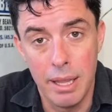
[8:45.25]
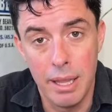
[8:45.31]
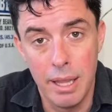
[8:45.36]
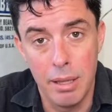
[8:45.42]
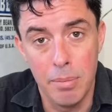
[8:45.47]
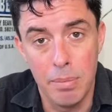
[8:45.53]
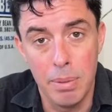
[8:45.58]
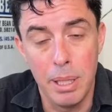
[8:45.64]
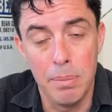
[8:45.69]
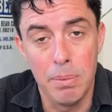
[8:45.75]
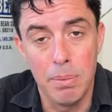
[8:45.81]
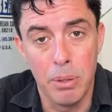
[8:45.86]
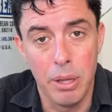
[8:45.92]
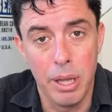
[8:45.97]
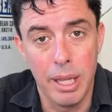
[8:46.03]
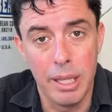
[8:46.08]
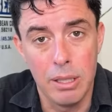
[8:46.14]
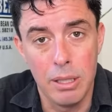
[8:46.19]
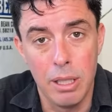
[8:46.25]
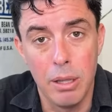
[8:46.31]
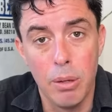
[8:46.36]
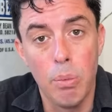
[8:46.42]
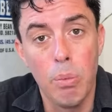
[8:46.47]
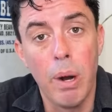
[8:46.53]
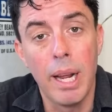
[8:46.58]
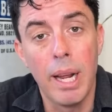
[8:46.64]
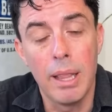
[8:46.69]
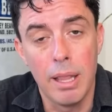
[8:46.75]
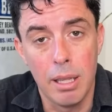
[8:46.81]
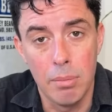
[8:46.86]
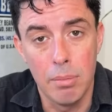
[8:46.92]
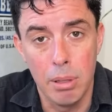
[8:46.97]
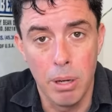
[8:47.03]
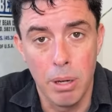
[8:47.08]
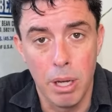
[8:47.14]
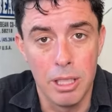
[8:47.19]
that the people that did the right thing
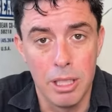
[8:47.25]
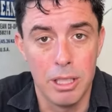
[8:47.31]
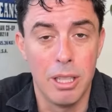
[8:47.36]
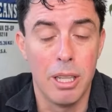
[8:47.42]
be punished